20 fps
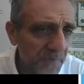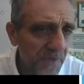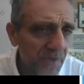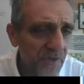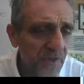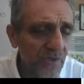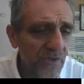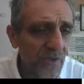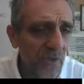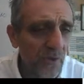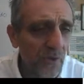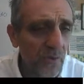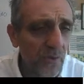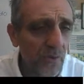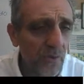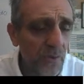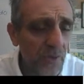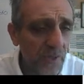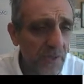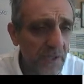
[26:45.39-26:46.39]

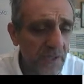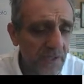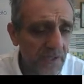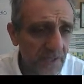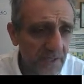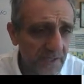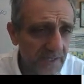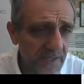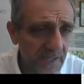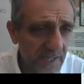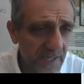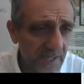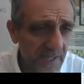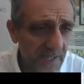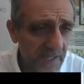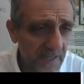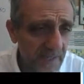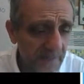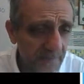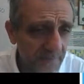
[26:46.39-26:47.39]
So let's
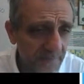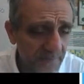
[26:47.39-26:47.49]
say